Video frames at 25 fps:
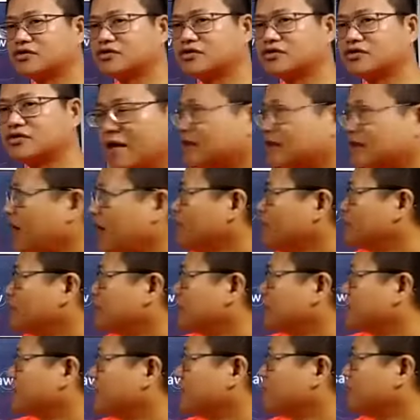but after
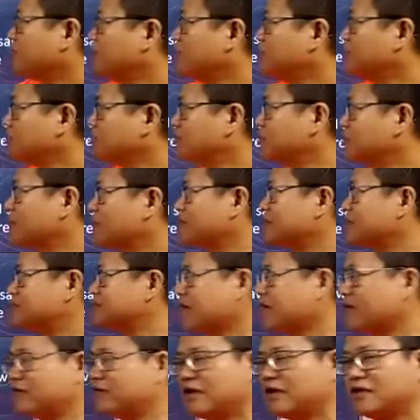Revelation chapter
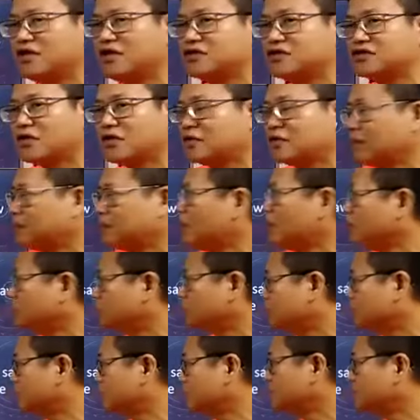7, he saw the
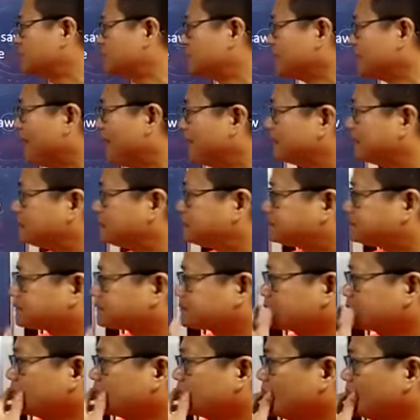multitudes.
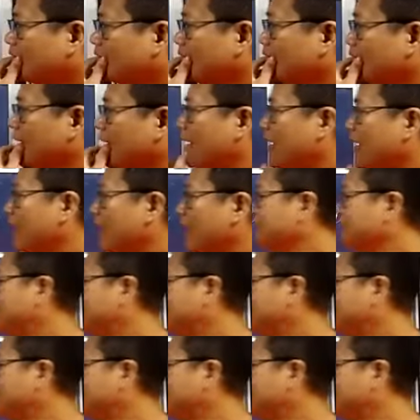And